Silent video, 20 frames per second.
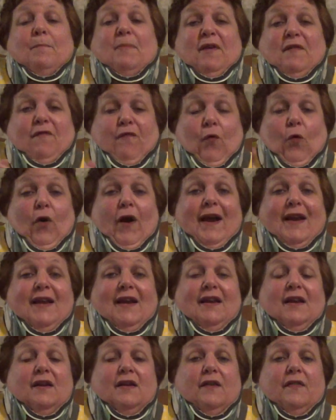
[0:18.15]
Before I
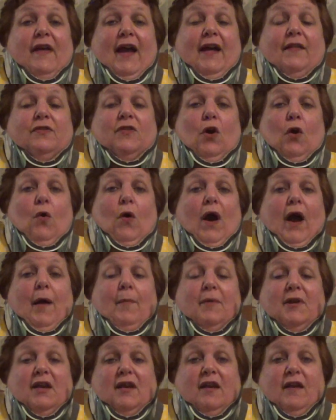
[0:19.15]
get into that, though,
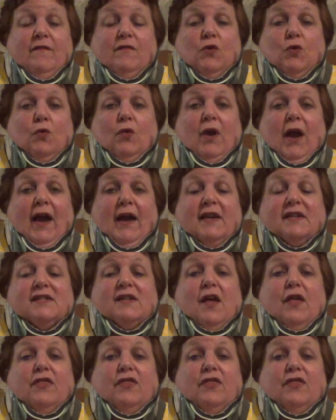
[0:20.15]
I'm going to give you guys